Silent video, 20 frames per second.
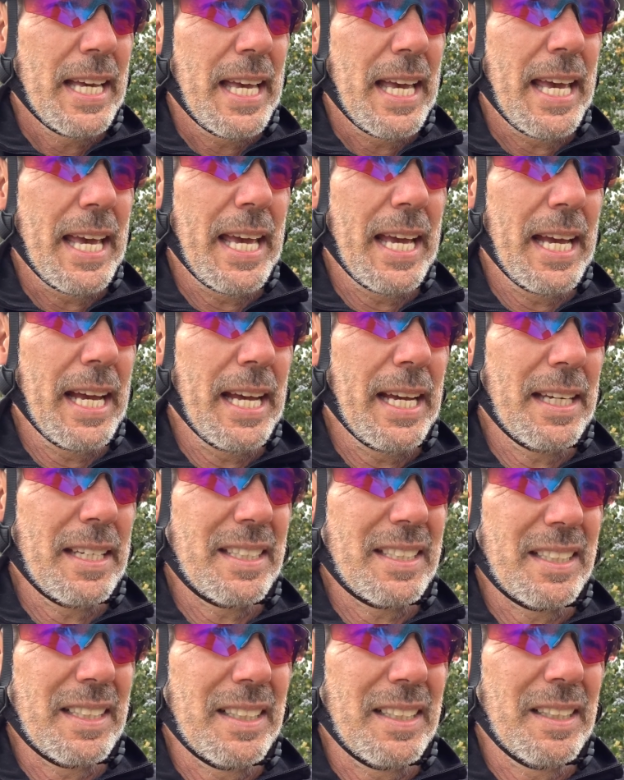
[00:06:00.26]

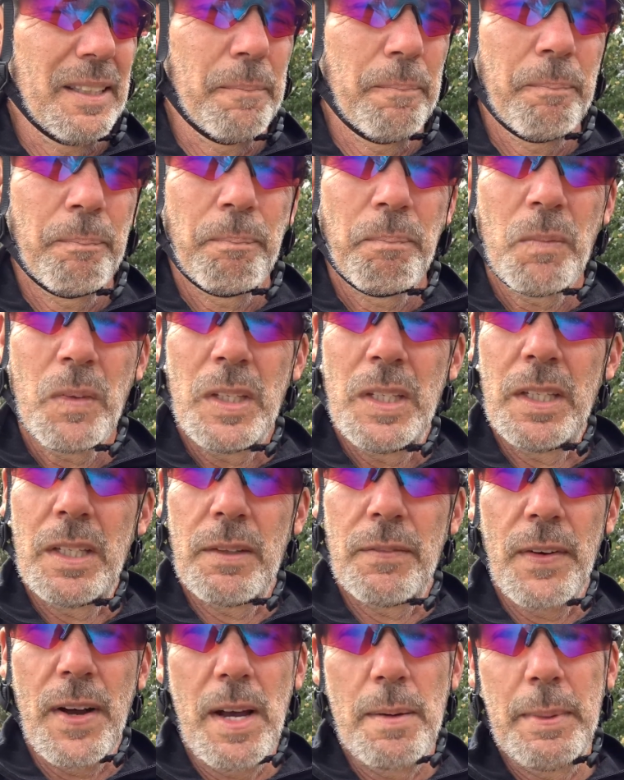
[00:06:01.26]
And um, you
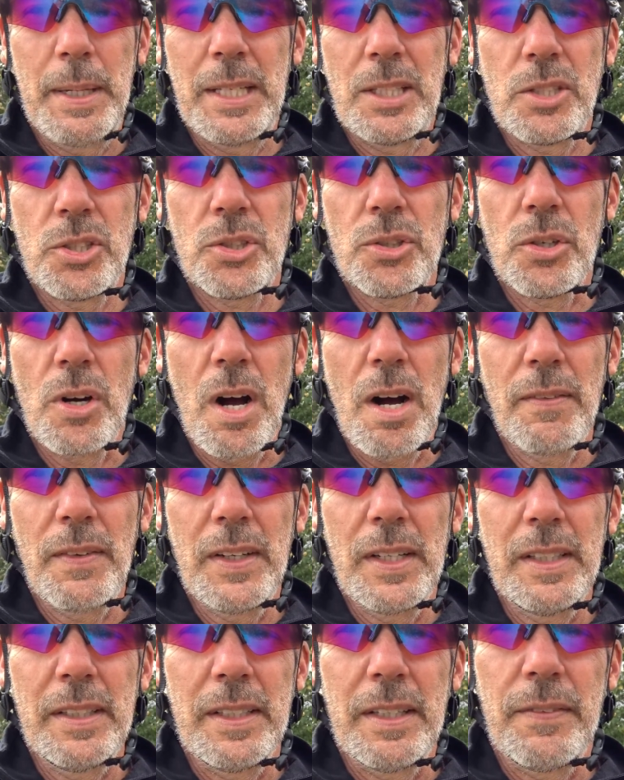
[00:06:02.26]
can find me on
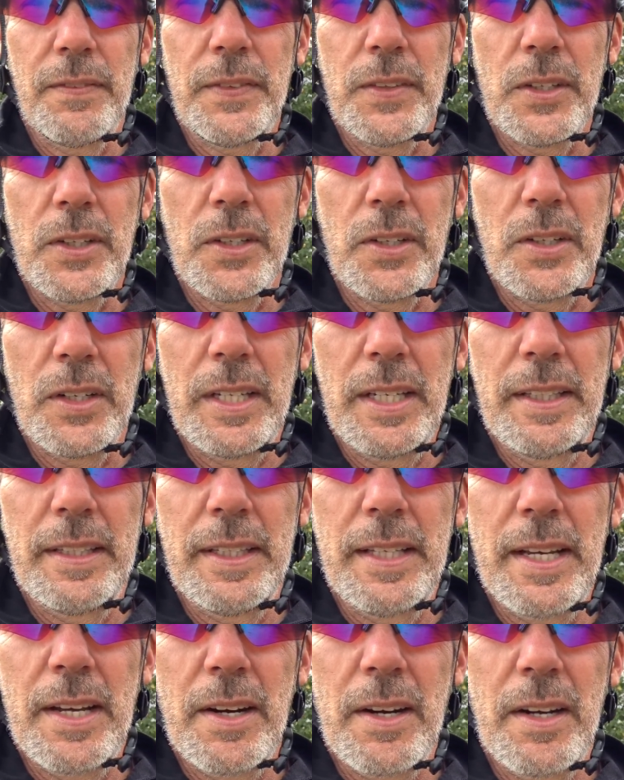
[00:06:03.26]
Strava if you're in
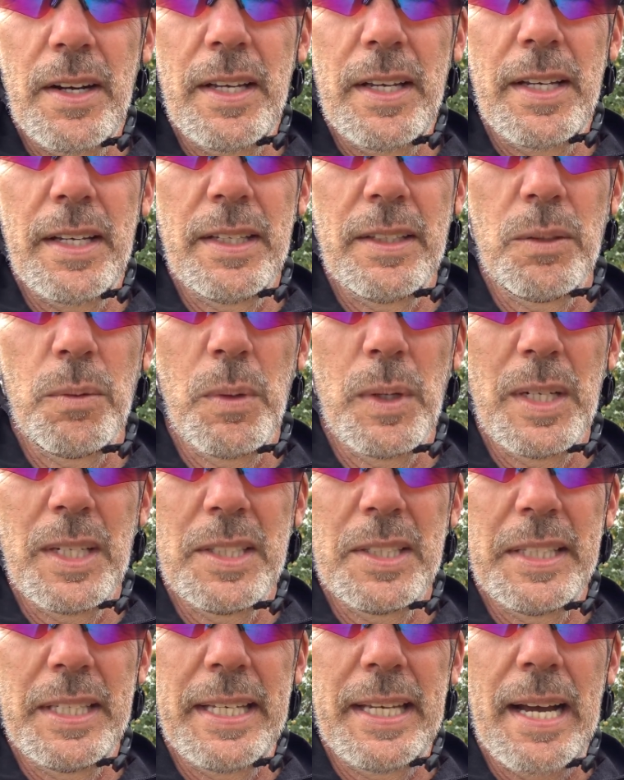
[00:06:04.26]
the area and want to
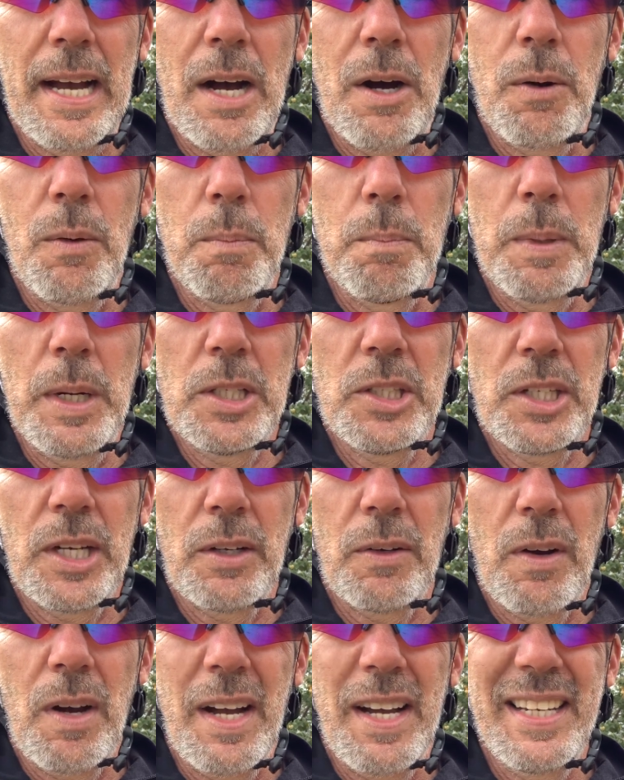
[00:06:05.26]
see how much I
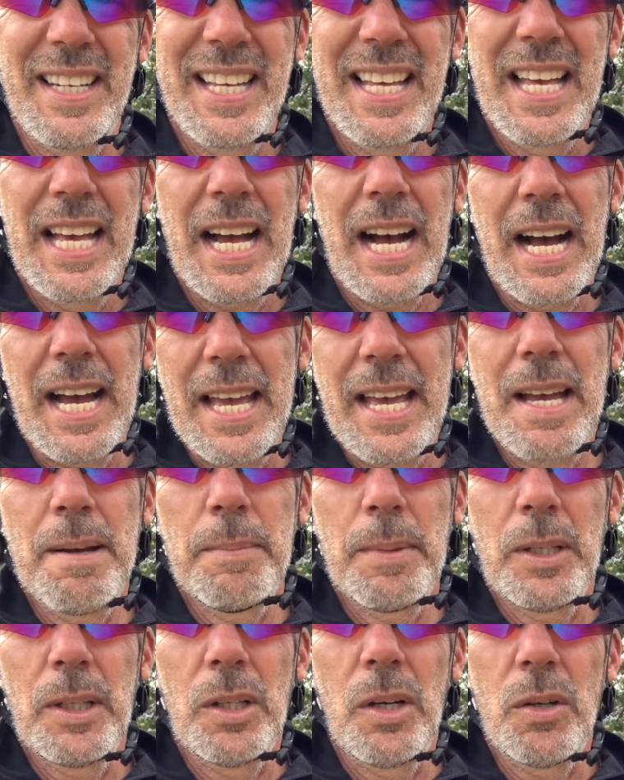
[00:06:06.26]
ride. I am
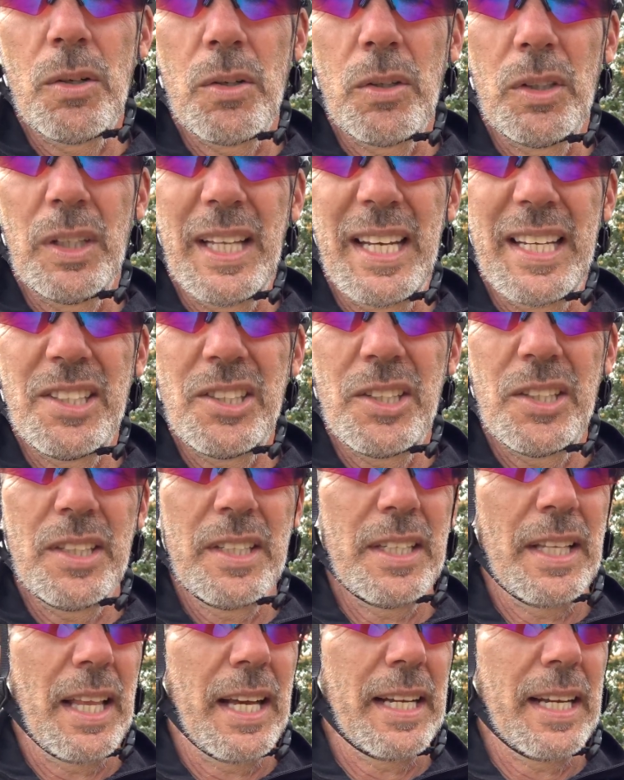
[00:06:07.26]
the local legend,
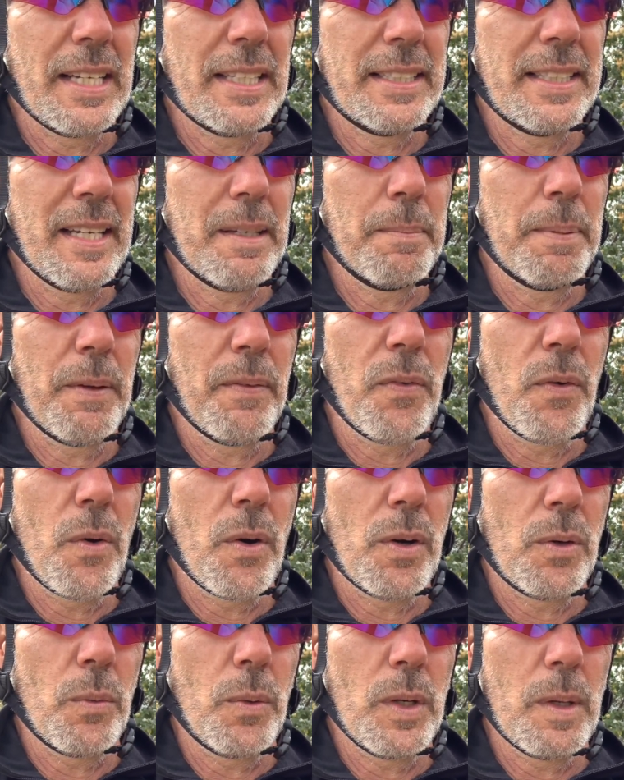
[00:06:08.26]
like I said
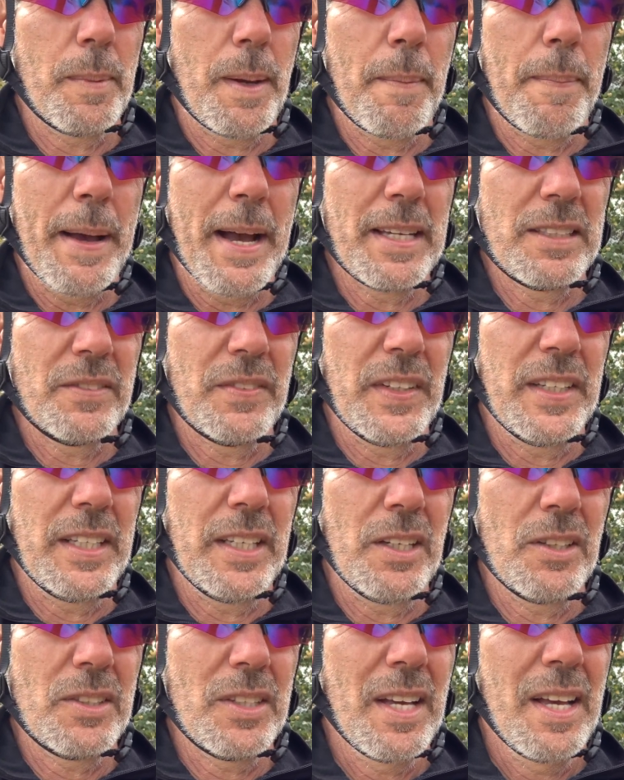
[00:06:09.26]
before in one of my past
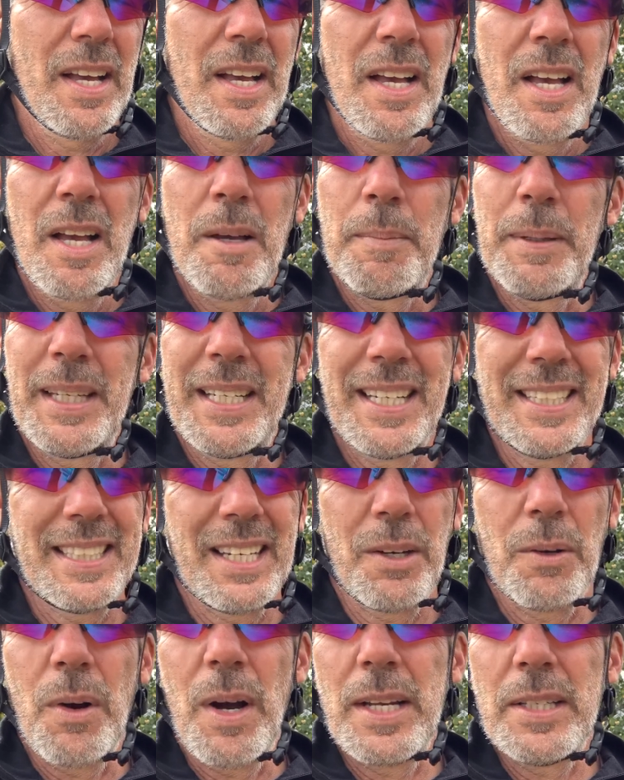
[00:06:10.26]
videos, because I
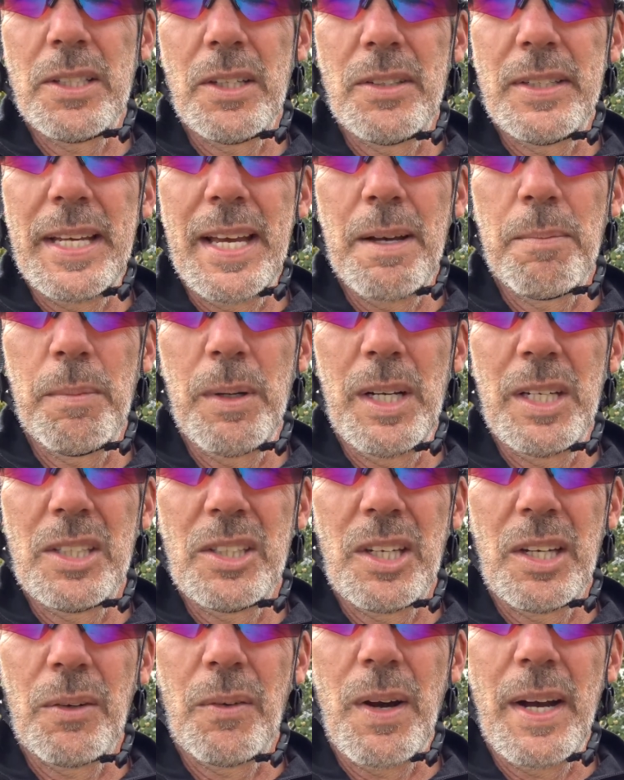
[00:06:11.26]
ride so damn
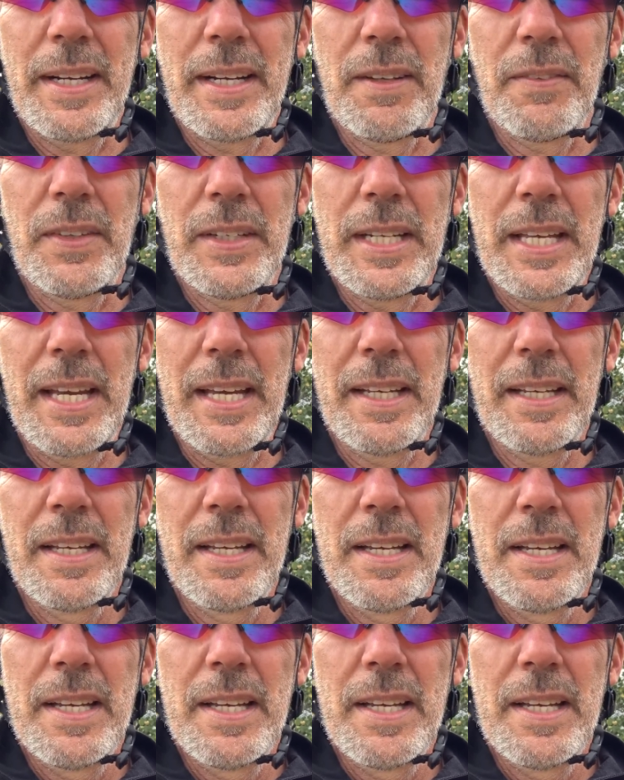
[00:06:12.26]
much. I ride every day.